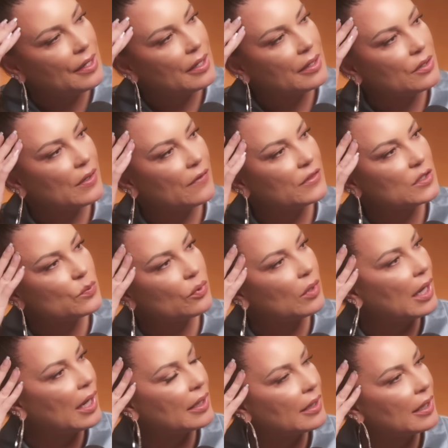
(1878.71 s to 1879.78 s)
you have these
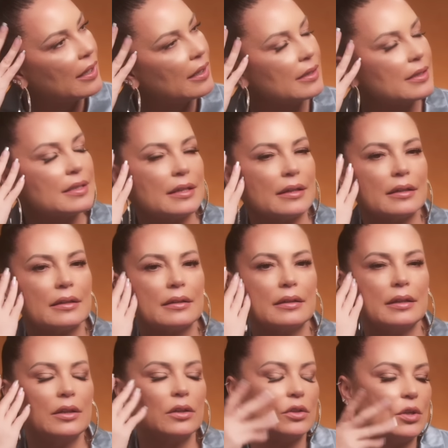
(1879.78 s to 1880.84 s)
products, and
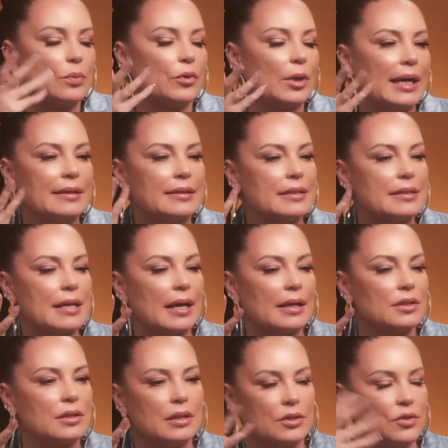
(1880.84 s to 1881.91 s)
you know your brand is not
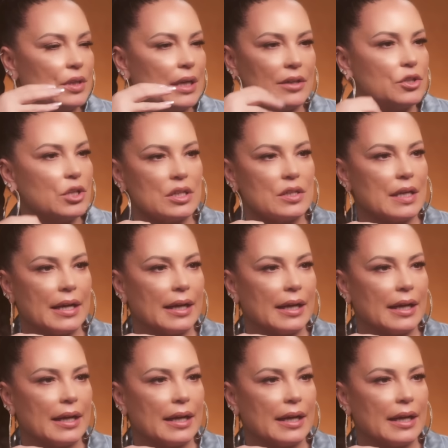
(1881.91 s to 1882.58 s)
if you're not just an